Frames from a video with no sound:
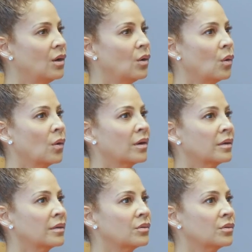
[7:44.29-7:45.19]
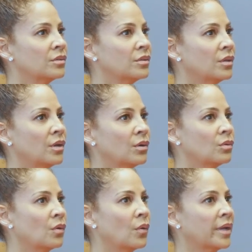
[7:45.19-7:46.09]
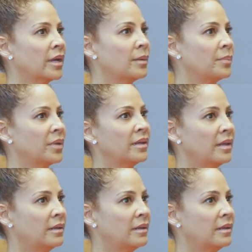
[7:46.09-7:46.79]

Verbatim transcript: or you know, growing up and,